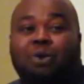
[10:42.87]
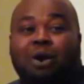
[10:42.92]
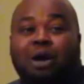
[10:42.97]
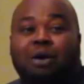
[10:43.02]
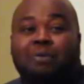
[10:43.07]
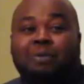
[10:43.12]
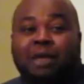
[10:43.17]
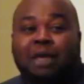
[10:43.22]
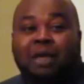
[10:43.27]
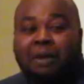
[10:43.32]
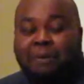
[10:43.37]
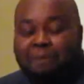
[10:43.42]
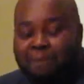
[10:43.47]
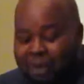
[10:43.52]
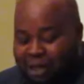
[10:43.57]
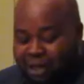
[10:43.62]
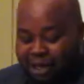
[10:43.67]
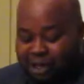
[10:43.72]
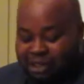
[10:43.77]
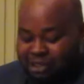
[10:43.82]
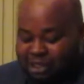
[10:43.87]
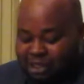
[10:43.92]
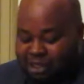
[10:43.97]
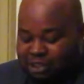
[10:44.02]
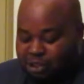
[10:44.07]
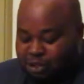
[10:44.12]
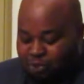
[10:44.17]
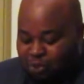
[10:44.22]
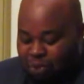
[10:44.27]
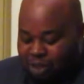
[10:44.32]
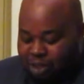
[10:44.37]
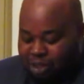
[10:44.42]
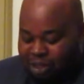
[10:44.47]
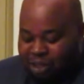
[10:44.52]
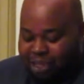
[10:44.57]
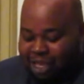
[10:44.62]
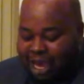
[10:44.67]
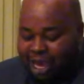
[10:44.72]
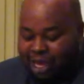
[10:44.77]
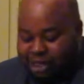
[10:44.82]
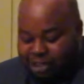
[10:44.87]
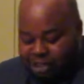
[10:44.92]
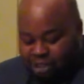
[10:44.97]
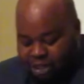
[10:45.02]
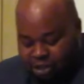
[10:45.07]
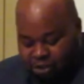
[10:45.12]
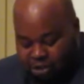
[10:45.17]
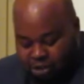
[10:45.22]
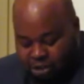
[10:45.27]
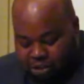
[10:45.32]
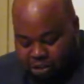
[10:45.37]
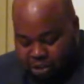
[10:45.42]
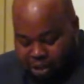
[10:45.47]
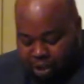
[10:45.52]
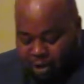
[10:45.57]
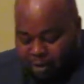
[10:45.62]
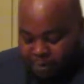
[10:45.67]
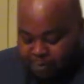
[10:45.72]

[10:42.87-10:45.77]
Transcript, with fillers: up because this is what the data tells us.